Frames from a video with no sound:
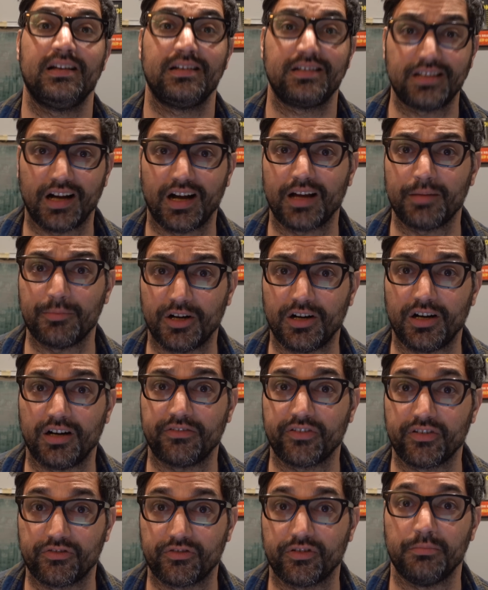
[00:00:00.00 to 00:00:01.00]
time off
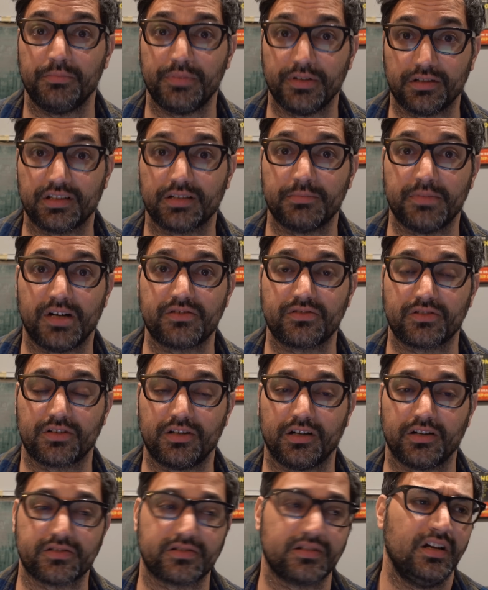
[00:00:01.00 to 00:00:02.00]
from building muscle
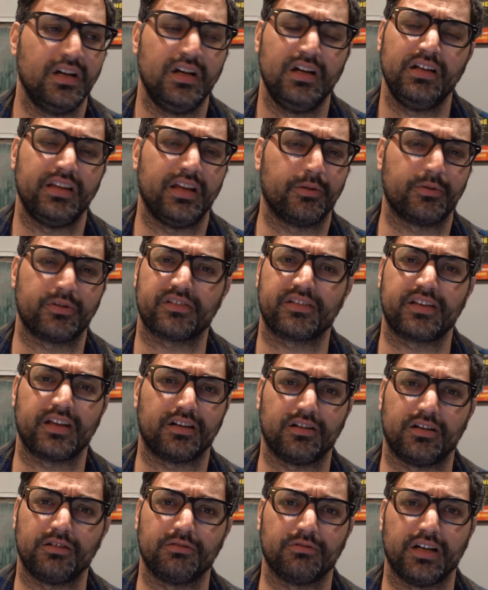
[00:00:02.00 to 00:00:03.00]
cars. They were just
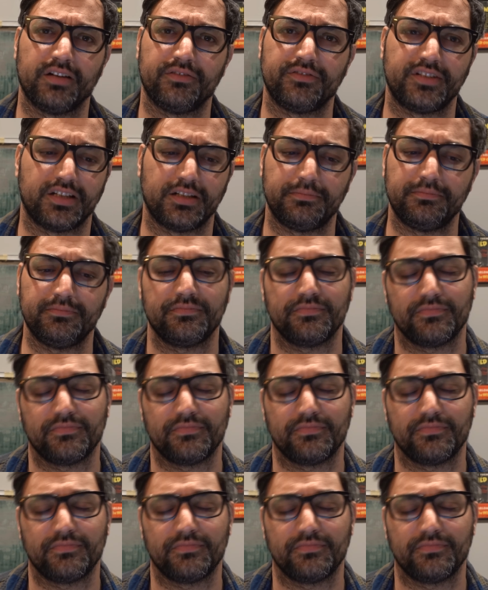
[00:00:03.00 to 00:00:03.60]
getting all revved up,